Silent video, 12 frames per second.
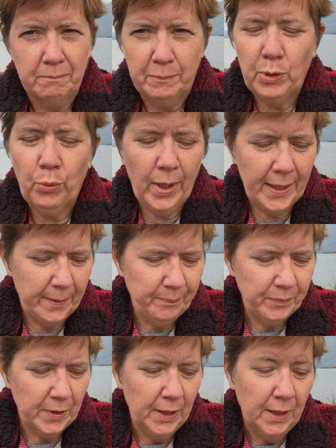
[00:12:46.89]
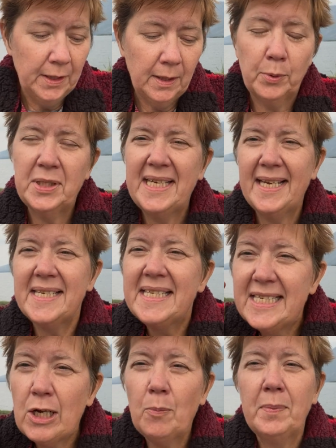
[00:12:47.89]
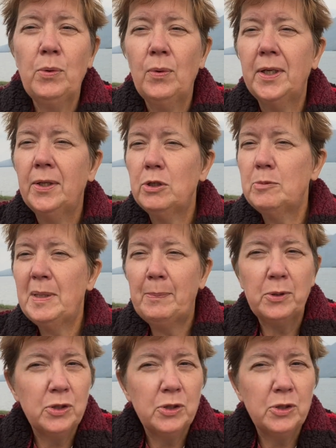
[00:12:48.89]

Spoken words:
Be ready. Number 10, don't be one of those people.